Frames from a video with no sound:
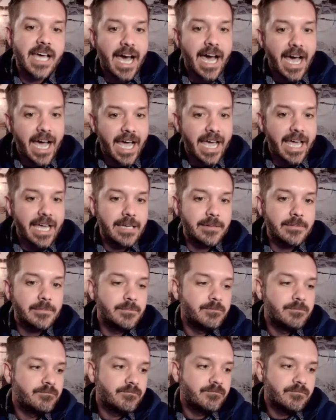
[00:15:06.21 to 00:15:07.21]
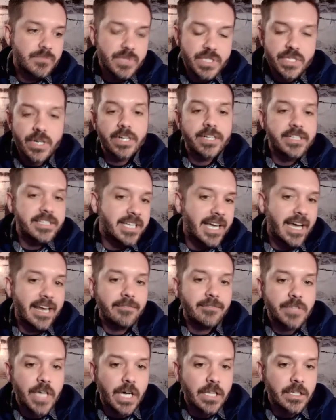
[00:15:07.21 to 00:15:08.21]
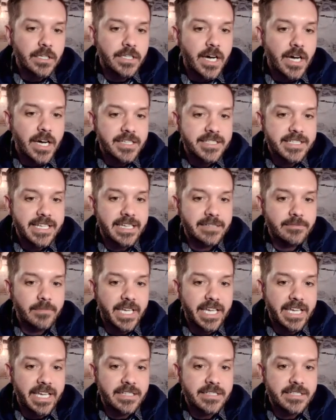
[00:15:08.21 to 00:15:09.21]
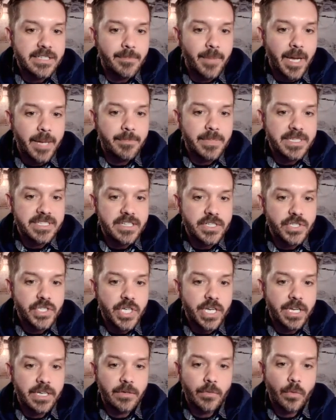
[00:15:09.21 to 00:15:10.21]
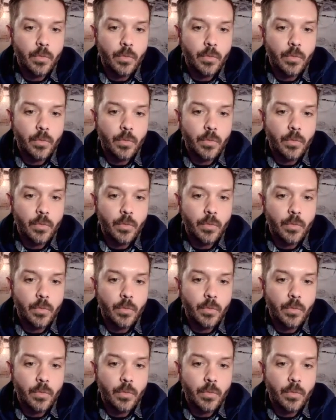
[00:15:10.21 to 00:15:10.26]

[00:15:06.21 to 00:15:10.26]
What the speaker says: I started to kind of dollar cost into my position,